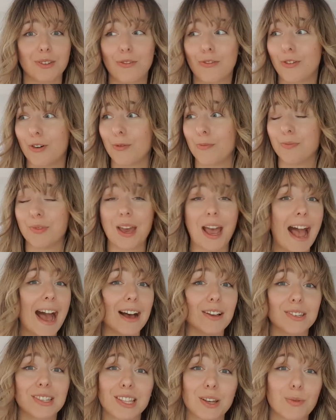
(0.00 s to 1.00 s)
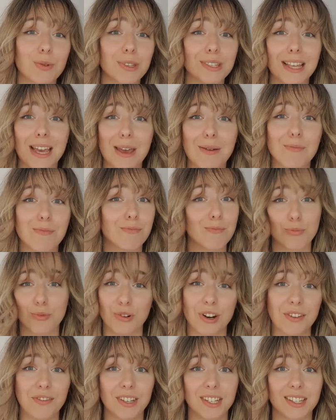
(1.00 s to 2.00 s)
from the house that was there
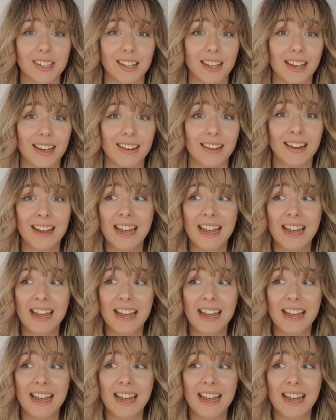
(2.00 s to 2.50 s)
previously,